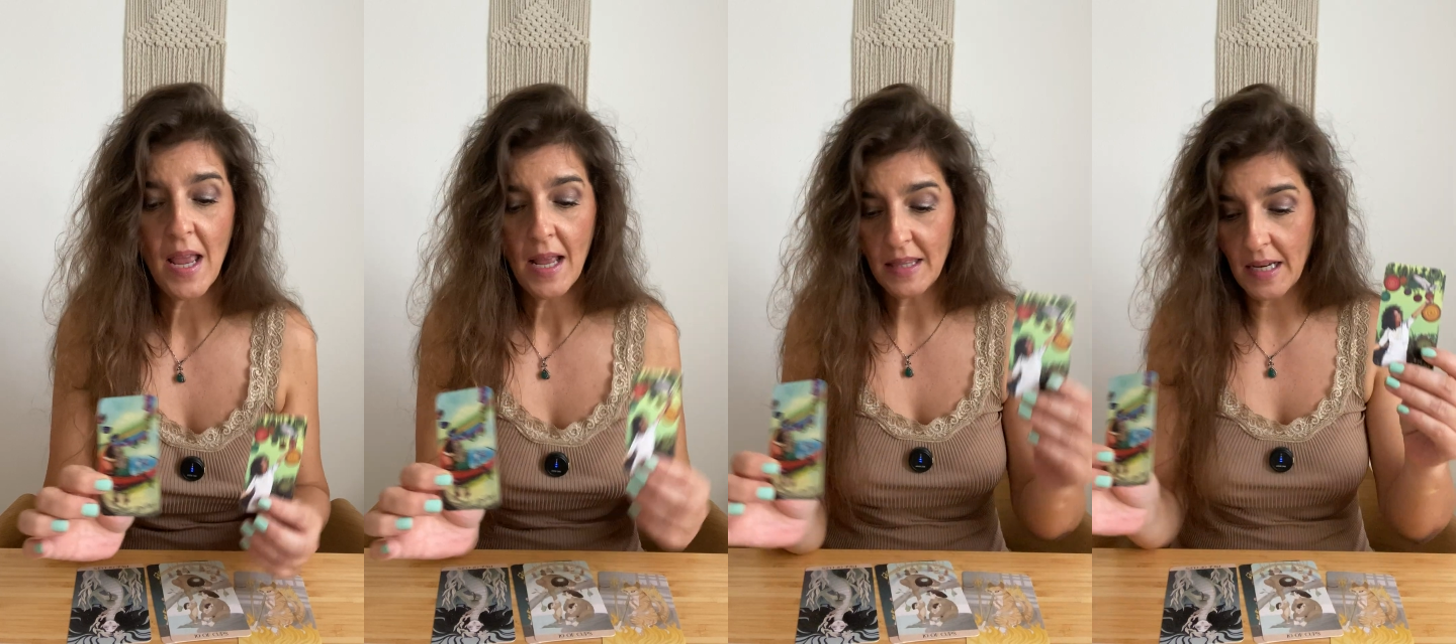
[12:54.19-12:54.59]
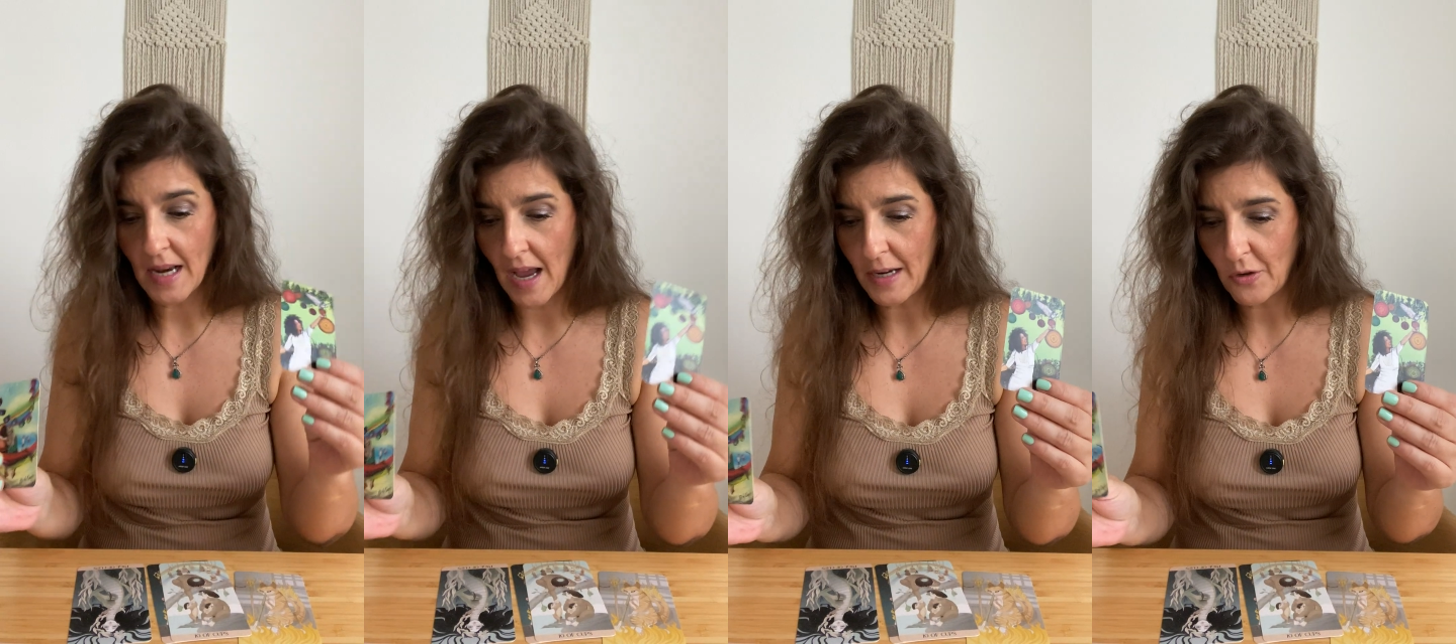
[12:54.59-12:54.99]
The
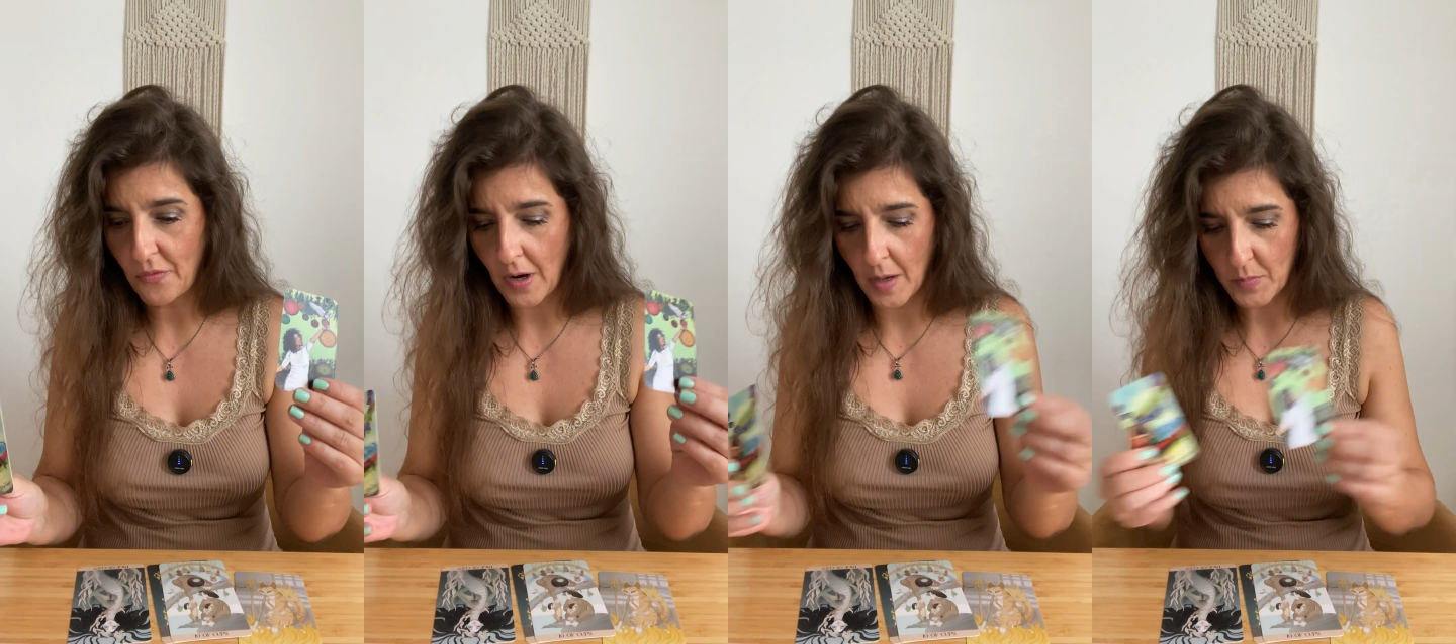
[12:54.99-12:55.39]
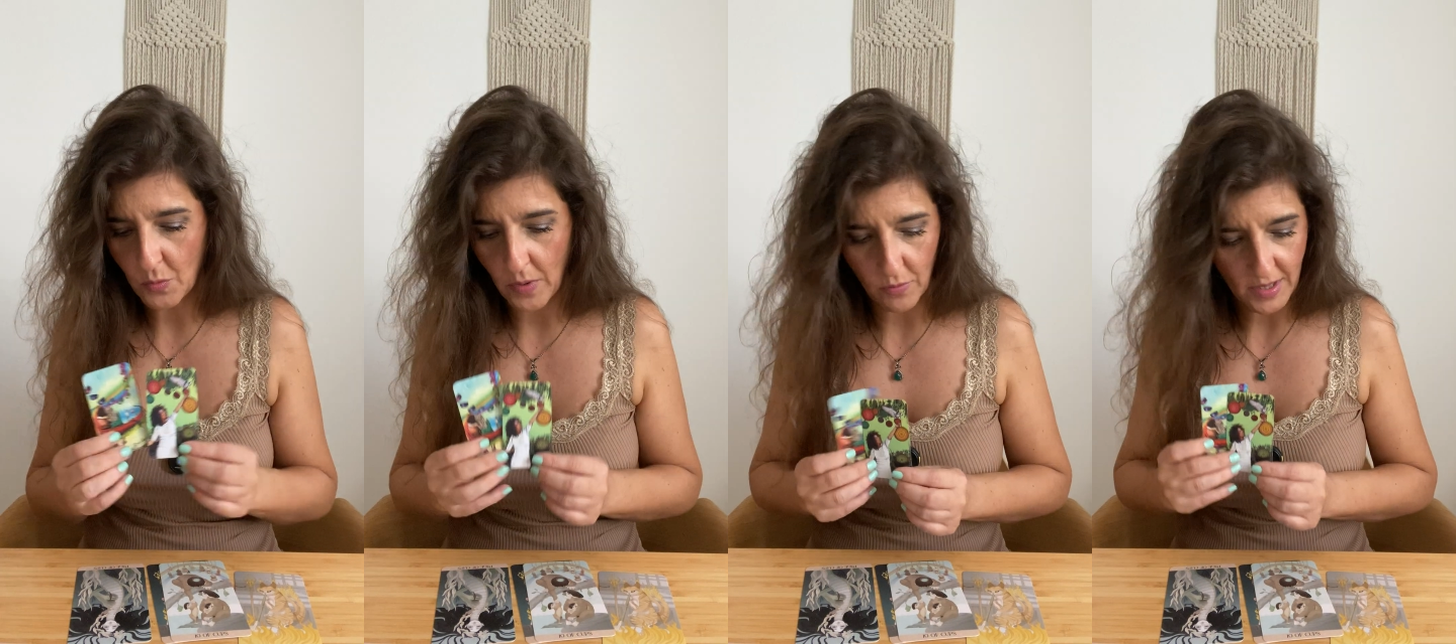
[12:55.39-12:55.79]
Nine of Cups,
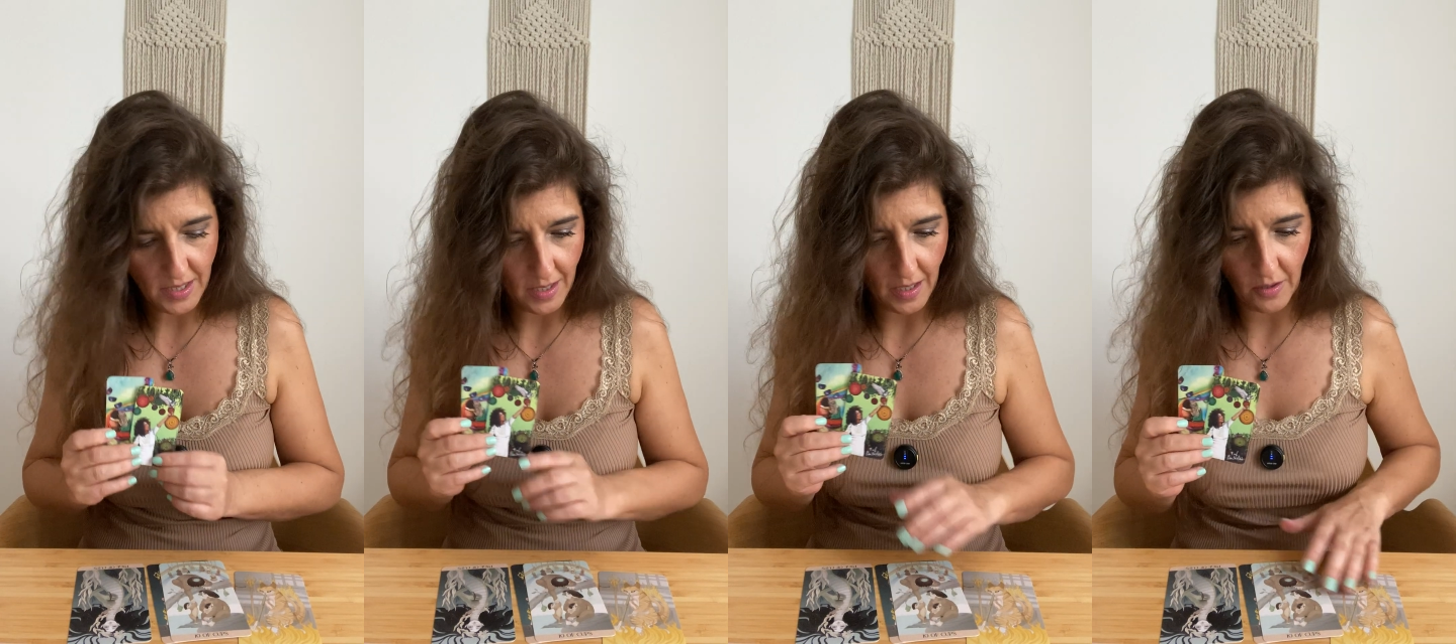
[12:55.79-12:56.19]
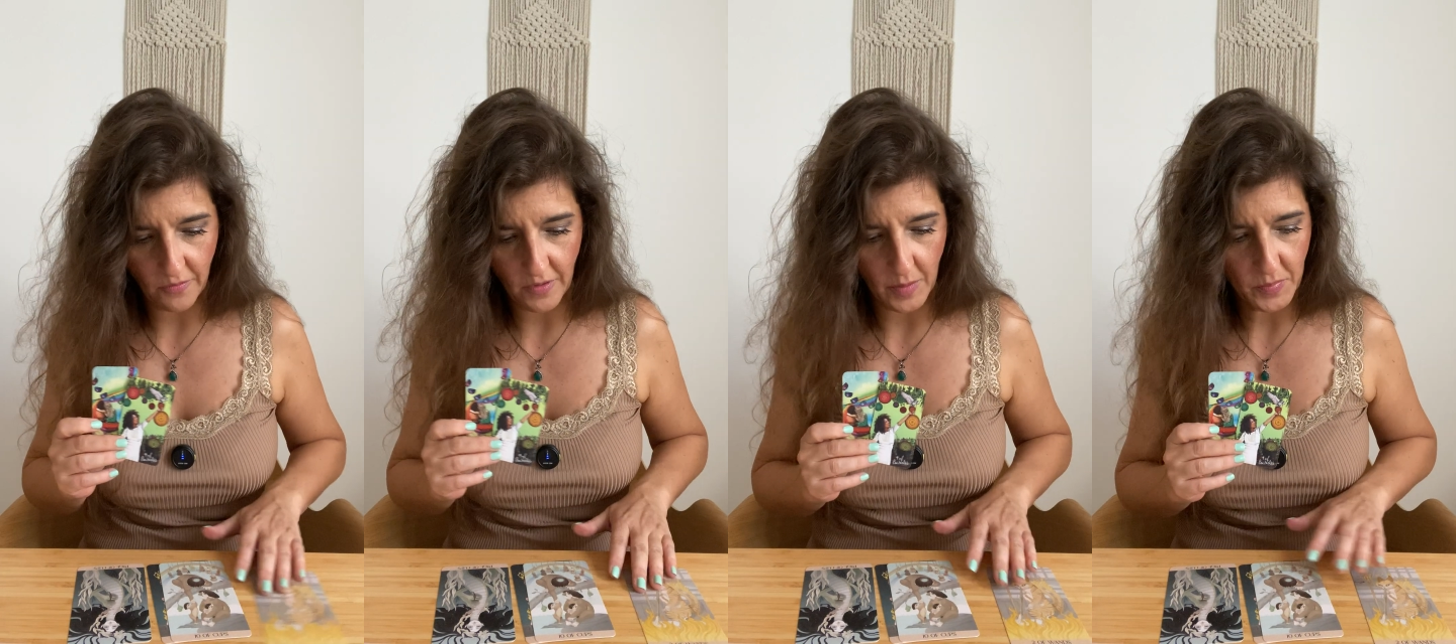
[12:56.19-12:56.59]
where was the Nine of
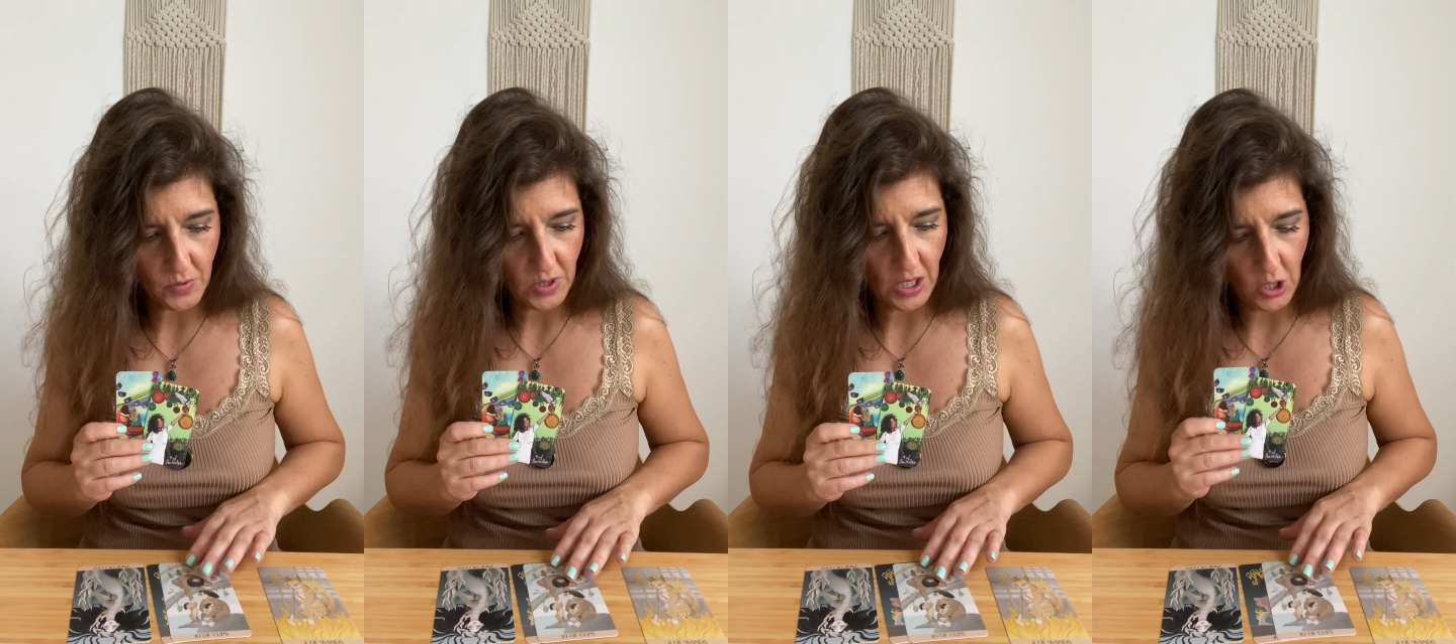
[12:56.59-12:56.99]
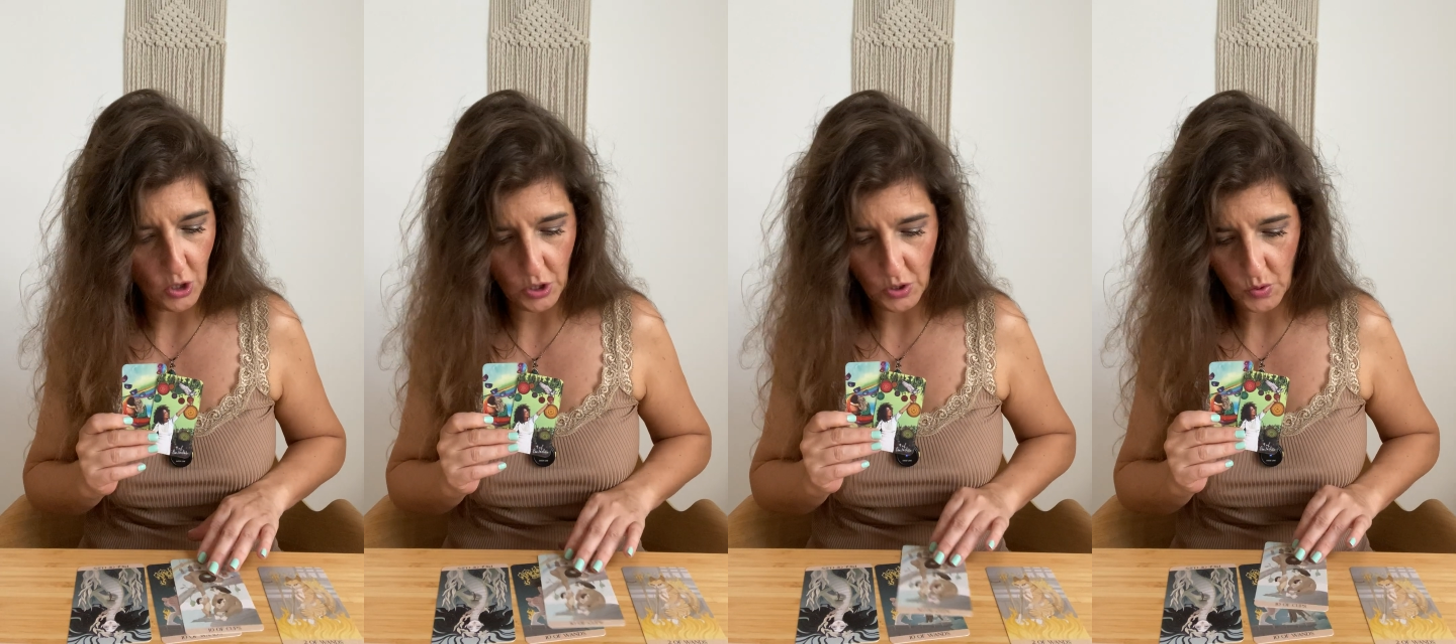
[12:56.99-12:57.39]
Cups? So here
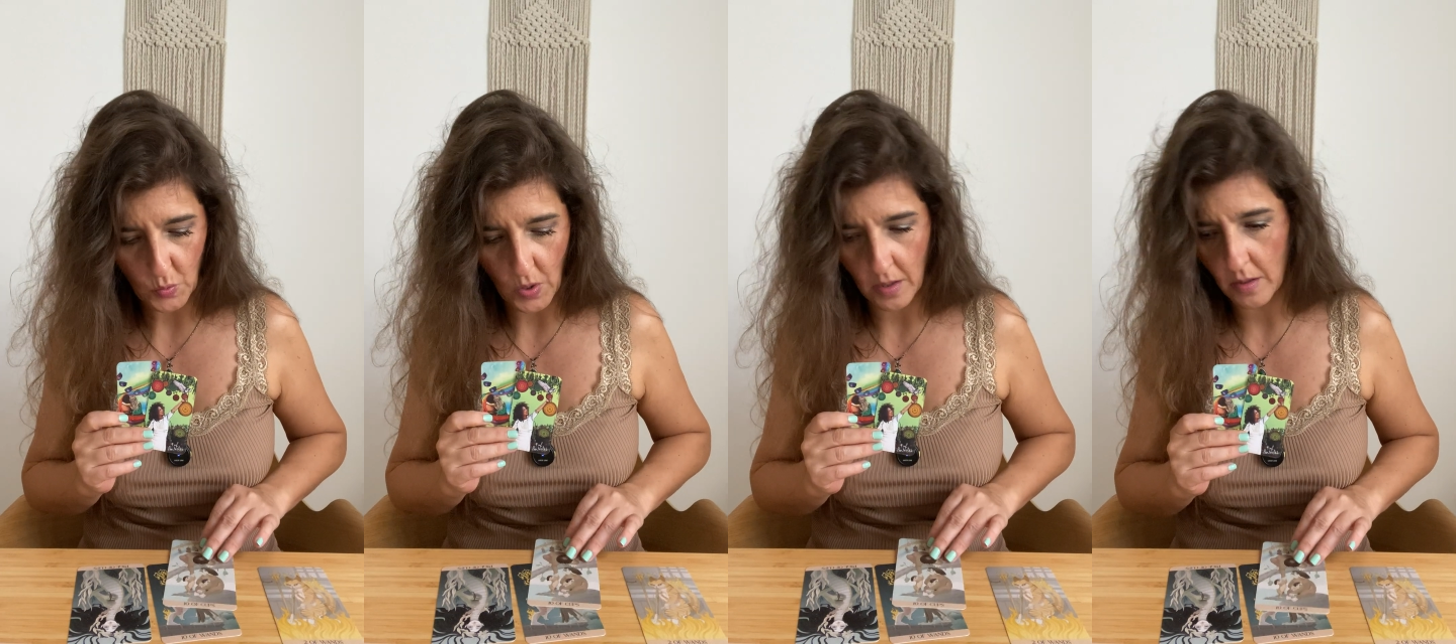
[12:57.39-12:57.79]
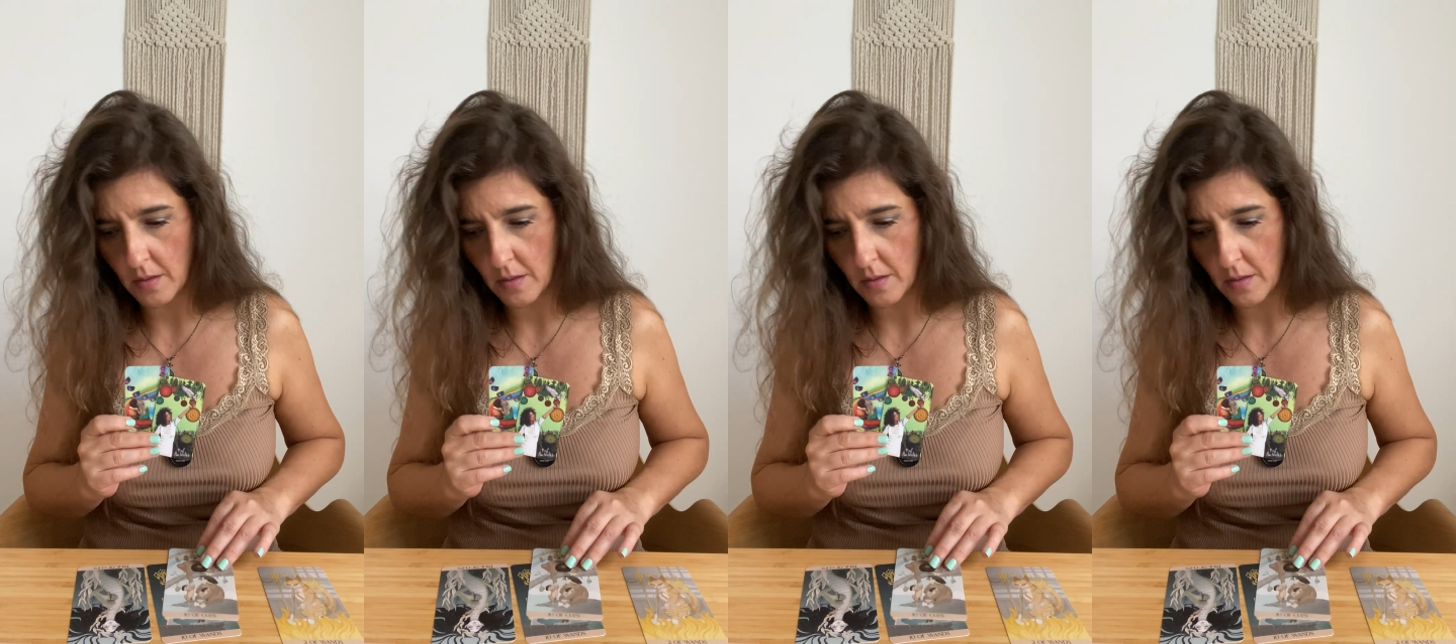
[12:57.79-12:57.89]
as well.